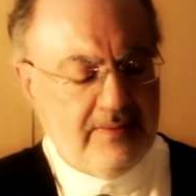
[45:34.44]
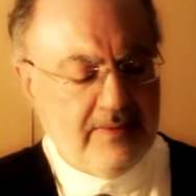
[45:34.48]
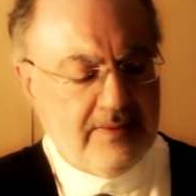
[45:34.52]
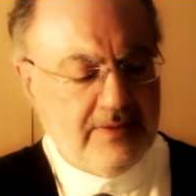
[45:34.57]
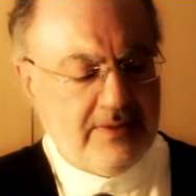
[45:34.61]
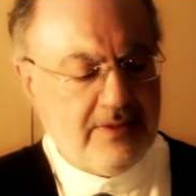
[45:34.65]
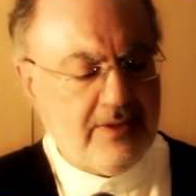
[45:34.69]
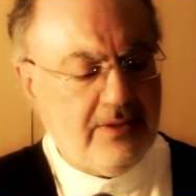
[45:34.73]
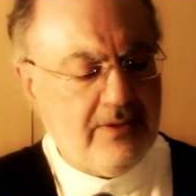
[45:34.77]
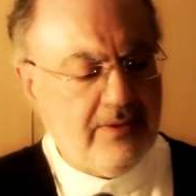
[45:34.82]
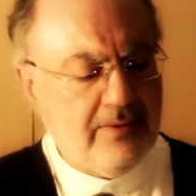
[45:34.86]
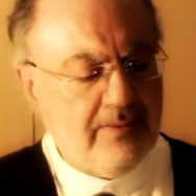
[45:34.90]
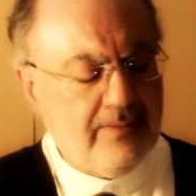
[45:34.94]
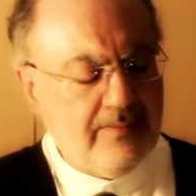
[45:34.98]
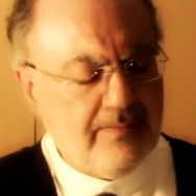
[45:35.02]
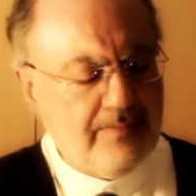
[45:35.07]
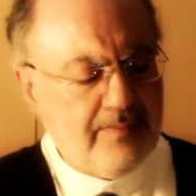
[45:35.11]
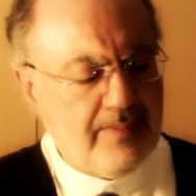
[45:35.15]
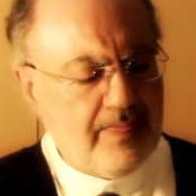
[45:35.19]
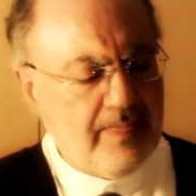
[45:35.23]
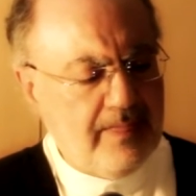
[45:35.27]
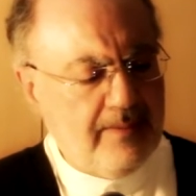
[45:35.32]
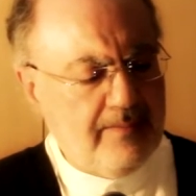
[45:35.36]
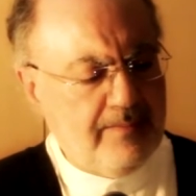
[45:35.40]
So,
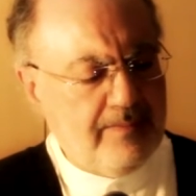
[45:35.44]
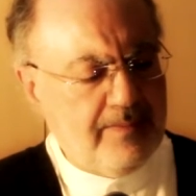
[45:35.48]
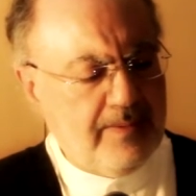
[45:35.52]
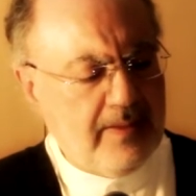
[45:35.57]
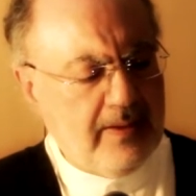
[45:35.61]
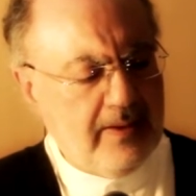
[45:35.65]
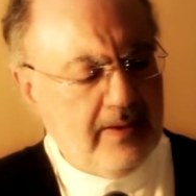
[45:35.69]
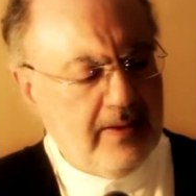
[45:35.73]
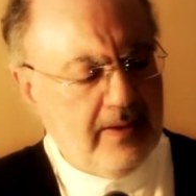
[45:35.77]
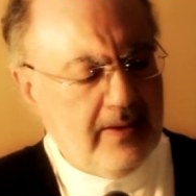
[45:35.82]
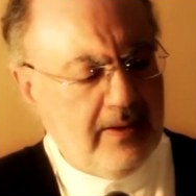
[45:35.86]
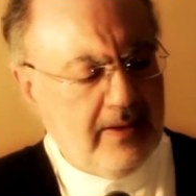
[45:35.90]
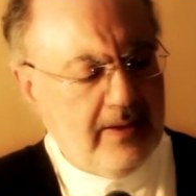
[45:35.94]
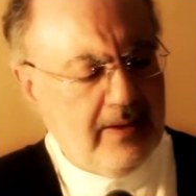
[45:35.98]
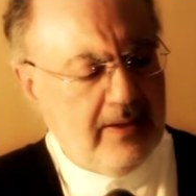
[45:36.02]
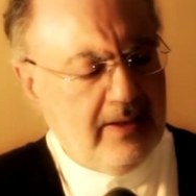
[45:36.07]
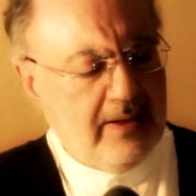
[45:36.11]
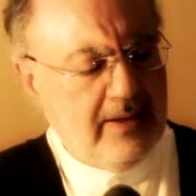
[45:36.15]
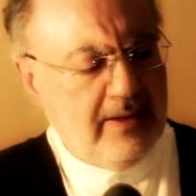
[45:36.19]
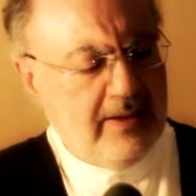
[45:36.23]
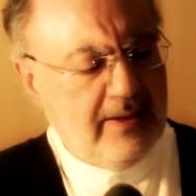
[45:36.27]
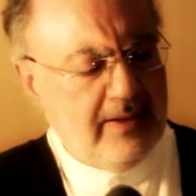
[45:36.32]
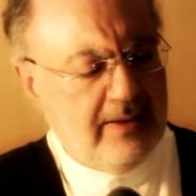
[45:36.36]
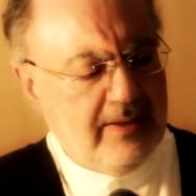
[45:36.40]

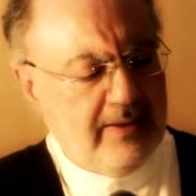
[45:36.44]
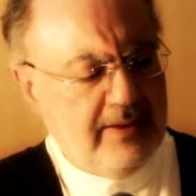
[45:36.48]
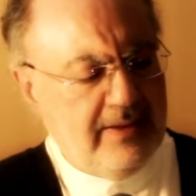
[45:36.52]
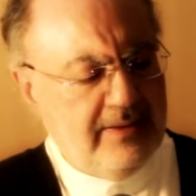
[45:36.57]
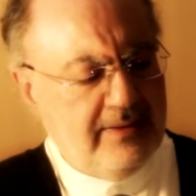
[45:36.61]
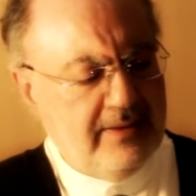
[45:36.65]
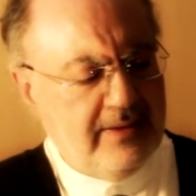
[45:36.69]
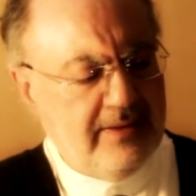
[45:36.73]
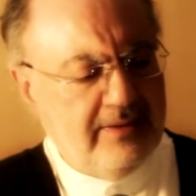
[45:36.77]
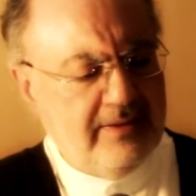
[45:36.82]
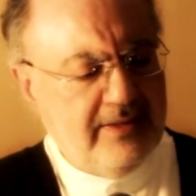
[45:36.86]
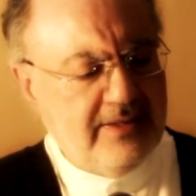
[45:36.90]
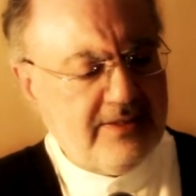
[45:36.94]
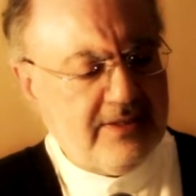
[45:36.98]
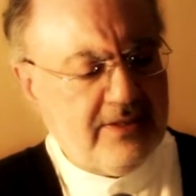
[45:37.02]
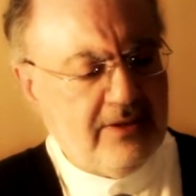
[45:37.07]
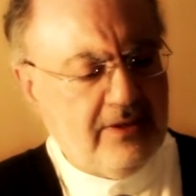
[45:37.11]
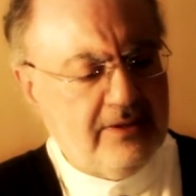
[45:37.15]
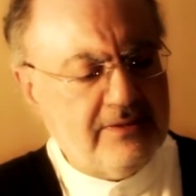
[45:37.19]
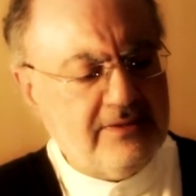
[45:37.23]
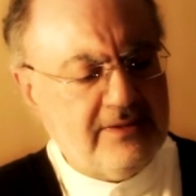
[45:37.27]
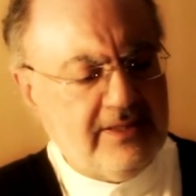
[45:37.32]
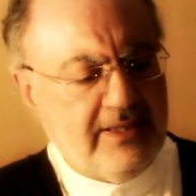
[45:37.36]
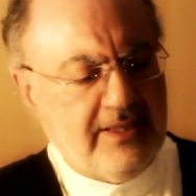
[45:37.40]
in this
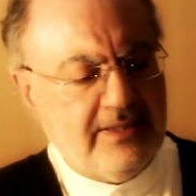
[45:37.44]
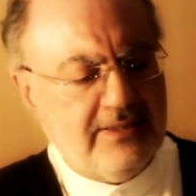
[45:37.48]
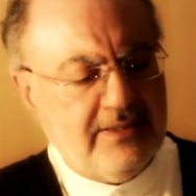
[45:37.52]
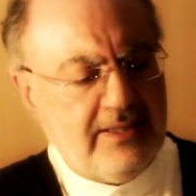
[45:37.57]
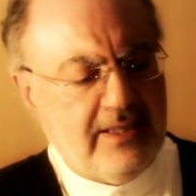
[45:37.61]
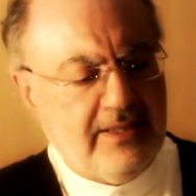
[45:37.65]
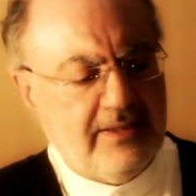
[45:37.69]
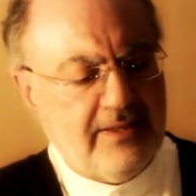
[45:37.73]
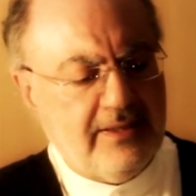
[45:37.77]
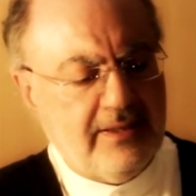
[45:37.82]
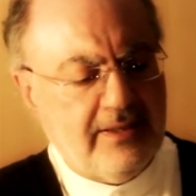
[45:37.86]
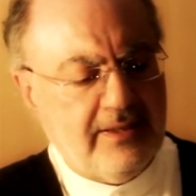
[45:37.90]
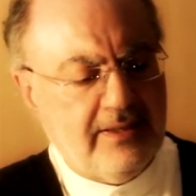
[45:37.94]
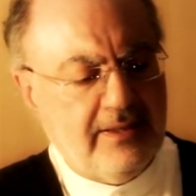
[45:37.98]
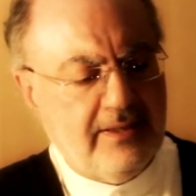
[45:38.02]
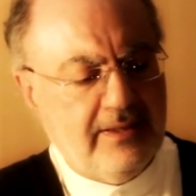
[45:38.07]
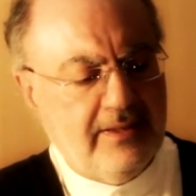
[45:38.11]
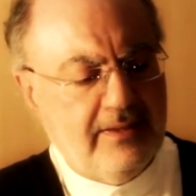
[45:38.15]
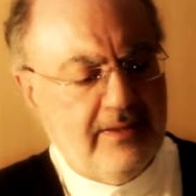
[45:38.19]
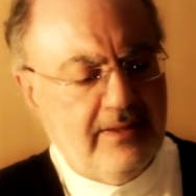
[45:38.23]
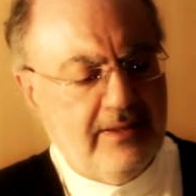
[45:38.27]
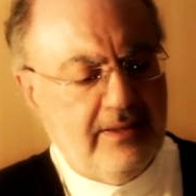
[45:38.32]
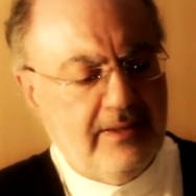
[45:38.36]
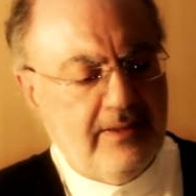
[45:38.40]
context, I think
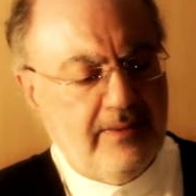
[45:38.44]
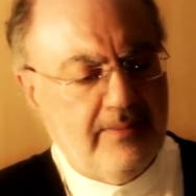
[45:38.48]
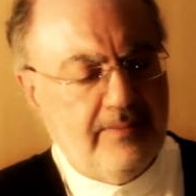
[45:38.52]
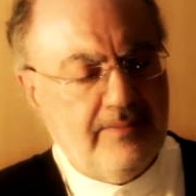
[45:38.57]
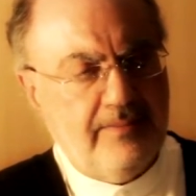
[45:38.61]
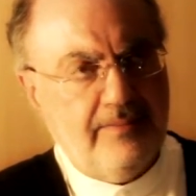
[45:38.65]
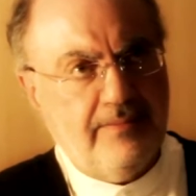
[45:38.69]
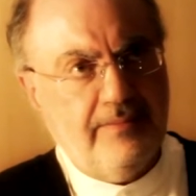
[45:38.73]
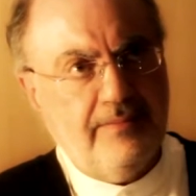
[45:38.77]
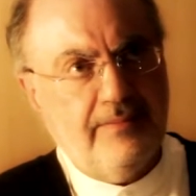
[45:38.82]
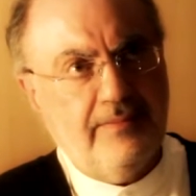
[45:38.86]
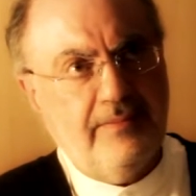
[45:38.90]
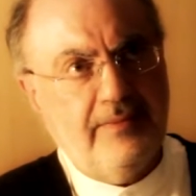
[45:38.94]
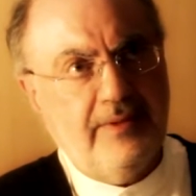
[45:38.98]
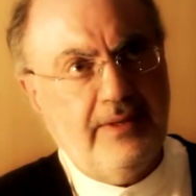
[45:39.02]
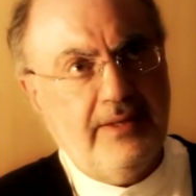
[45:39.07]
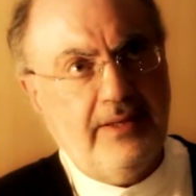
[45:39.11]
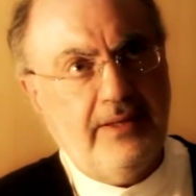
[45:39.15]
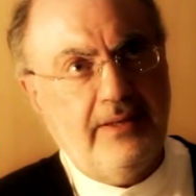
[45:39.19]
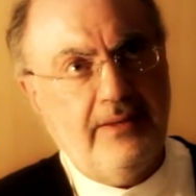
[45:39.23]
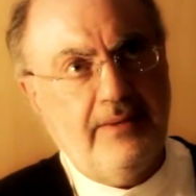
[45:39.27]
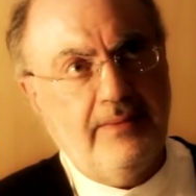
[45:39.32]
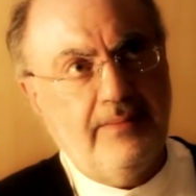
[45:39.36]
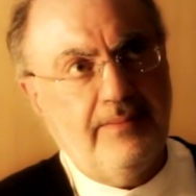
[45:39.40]

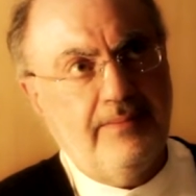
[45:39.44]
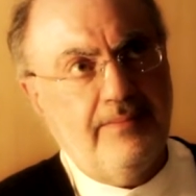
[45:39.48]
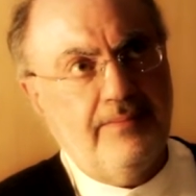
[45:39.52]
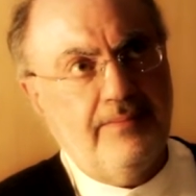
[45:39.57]
the